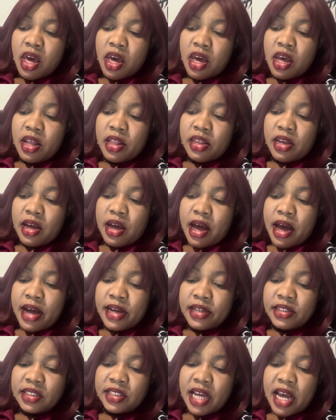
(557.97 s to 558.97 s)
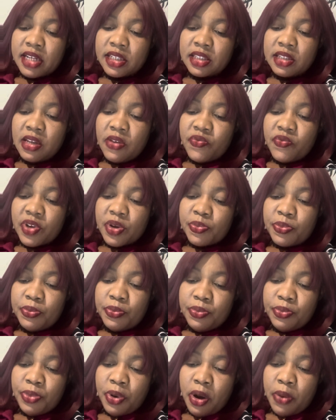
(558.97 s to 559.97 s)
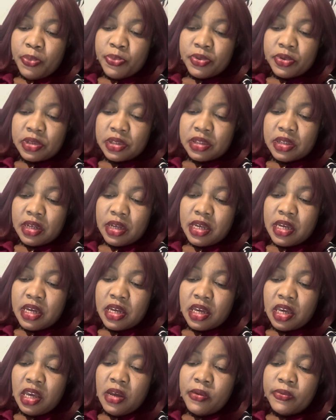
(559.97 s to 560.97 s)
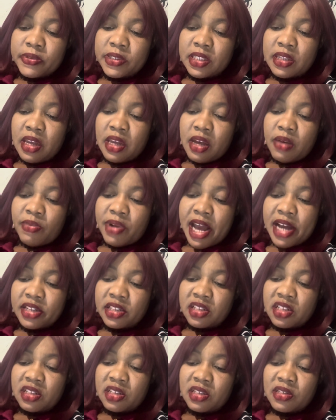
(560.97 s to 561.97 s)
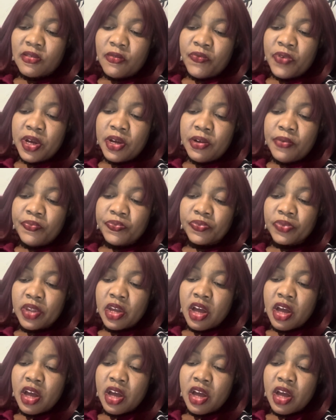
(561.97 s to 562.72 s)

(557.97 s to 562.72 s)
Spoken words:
and the anti-civic purpose he gives them license to fill.